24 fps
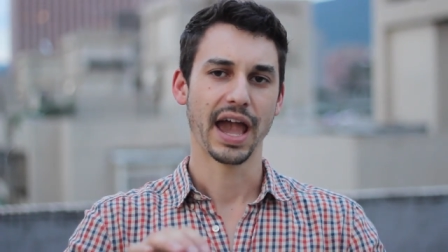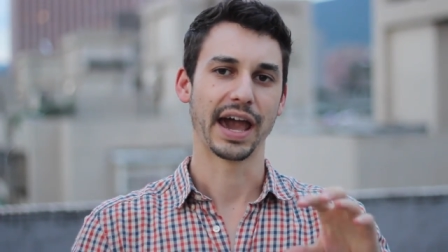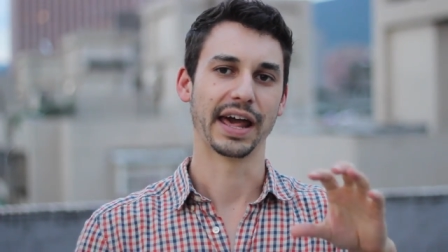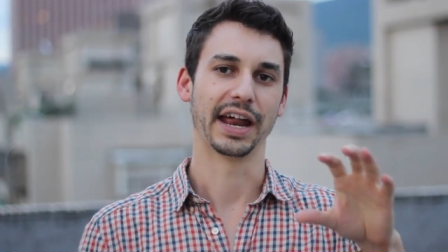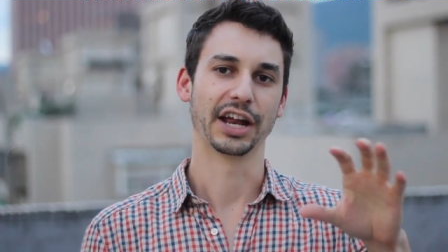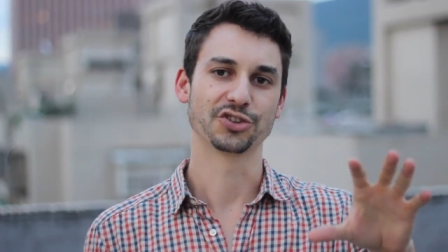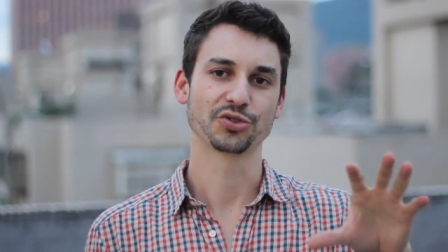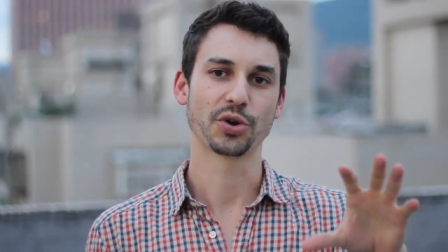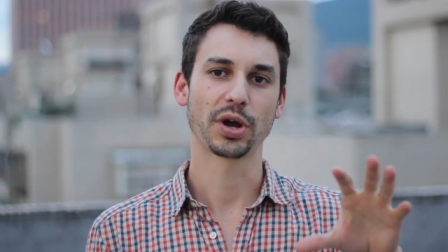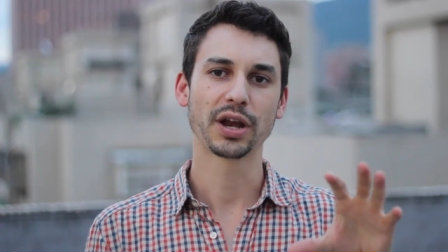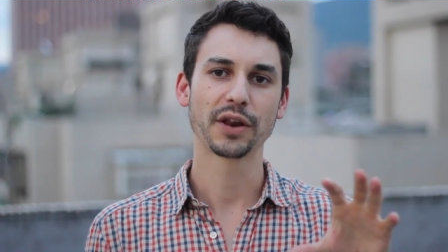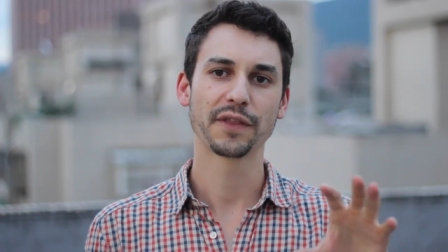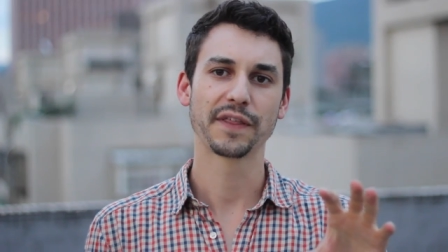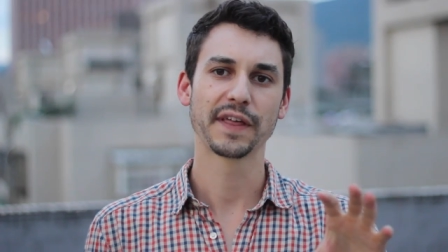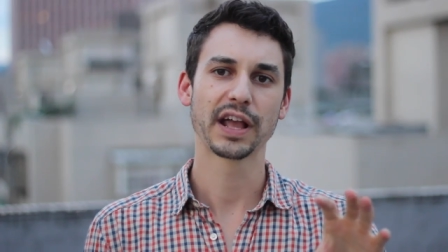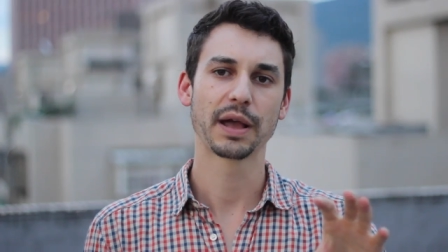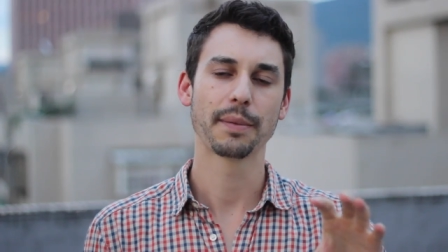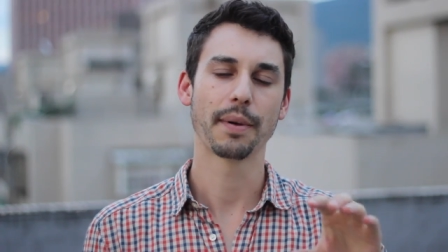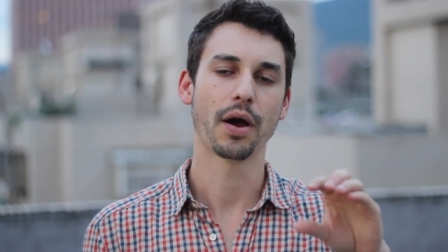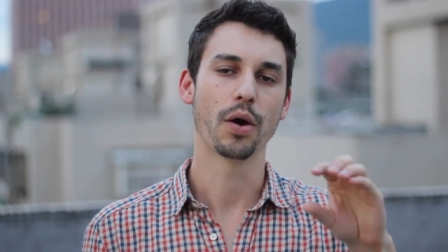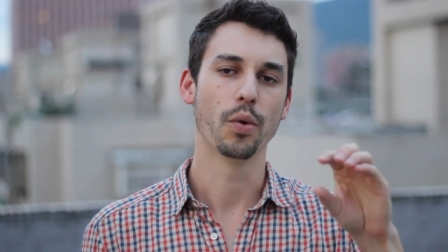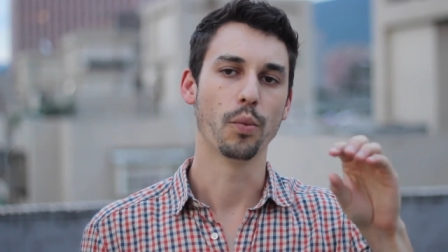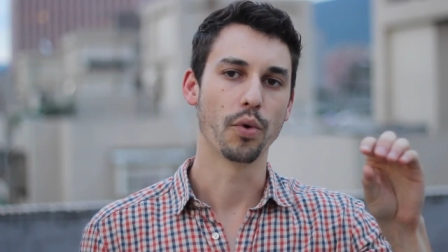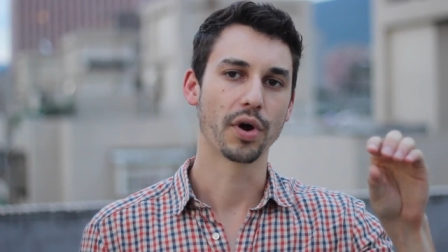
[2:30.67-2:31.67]
And I try to think
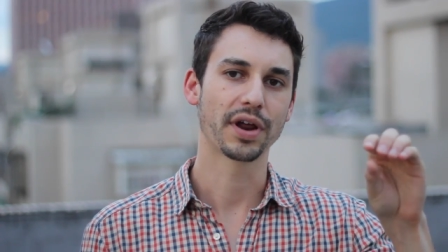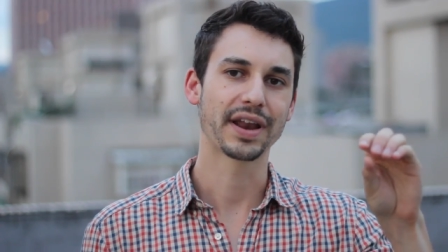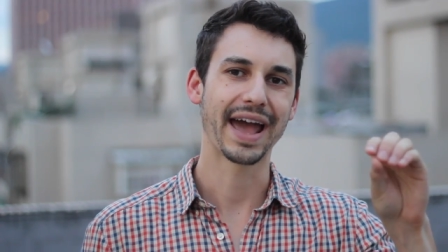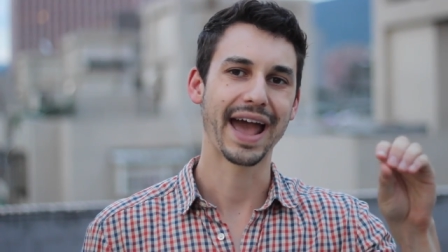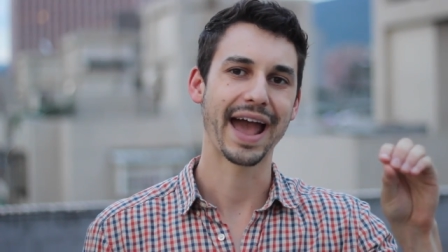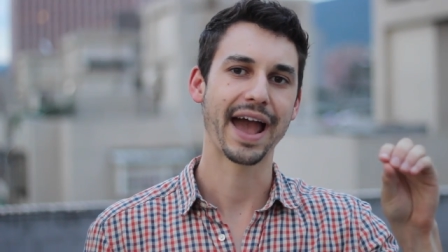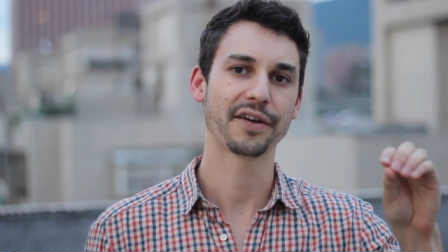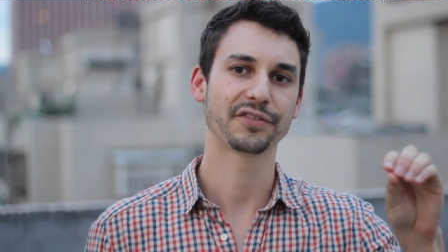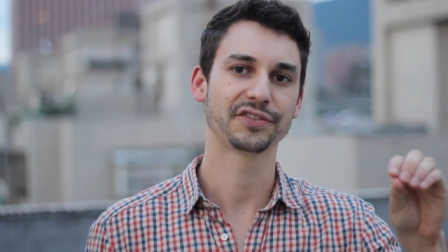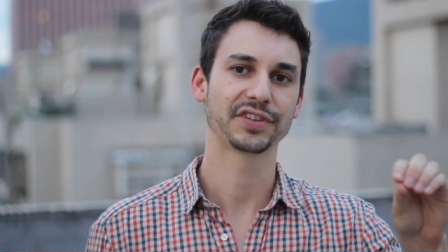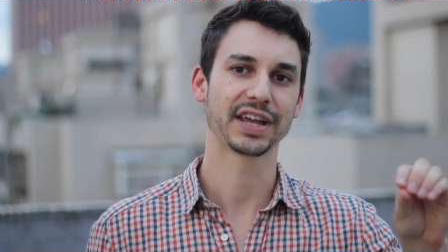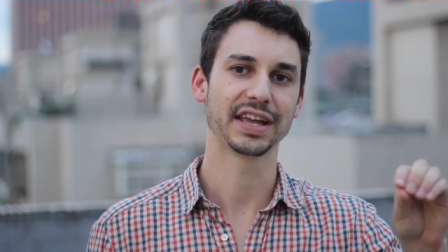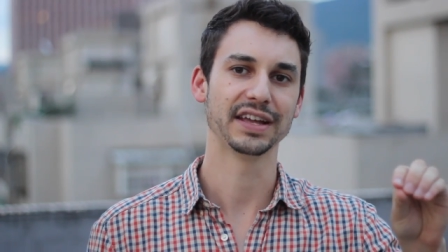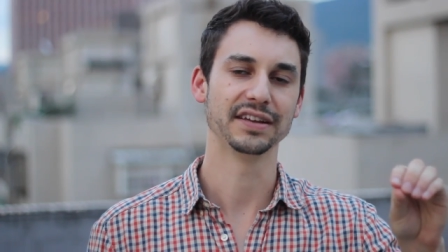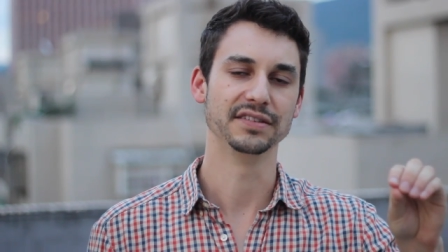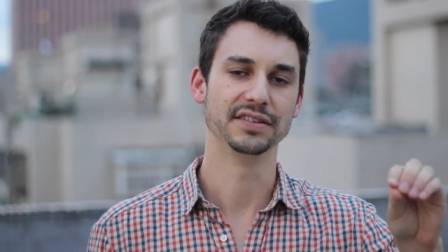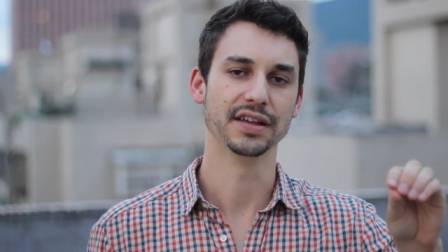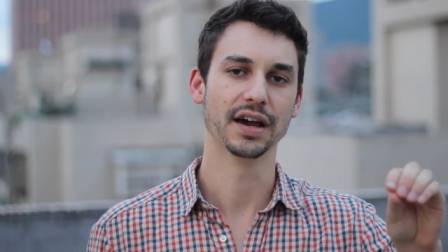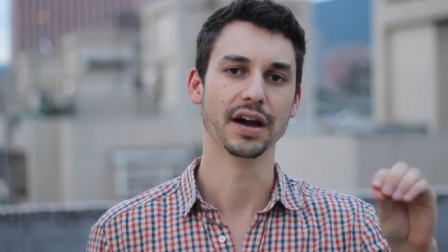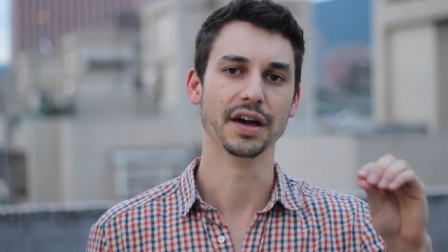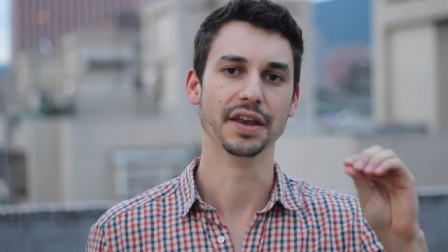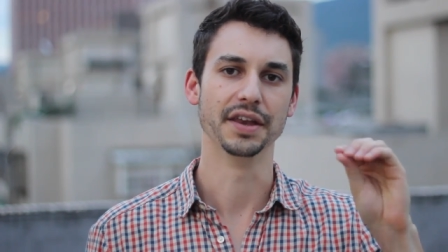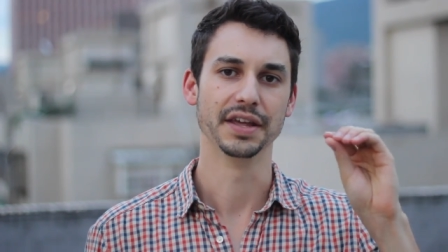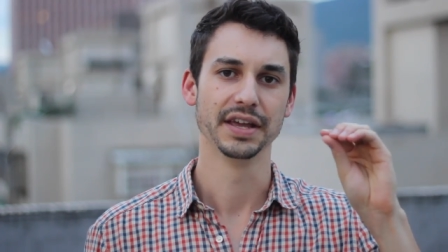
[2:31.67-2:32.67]
about what I have to get
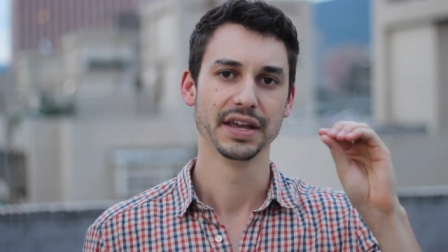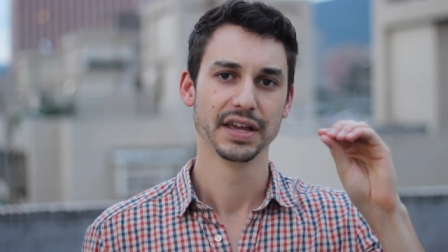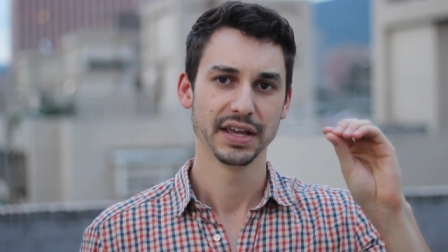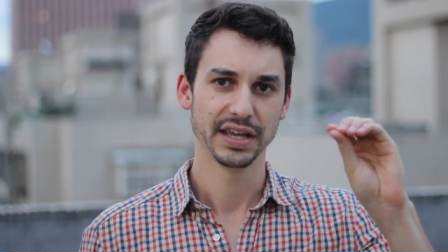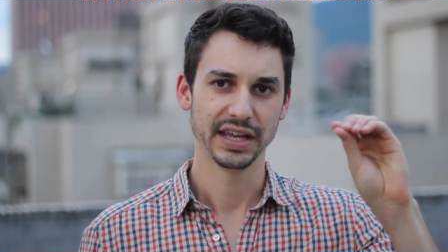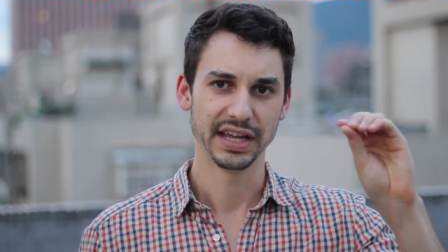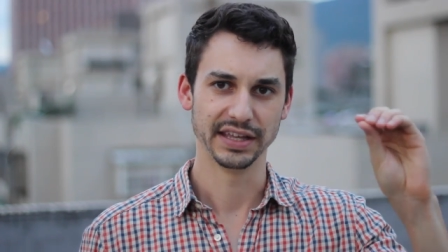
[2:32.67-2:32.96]
done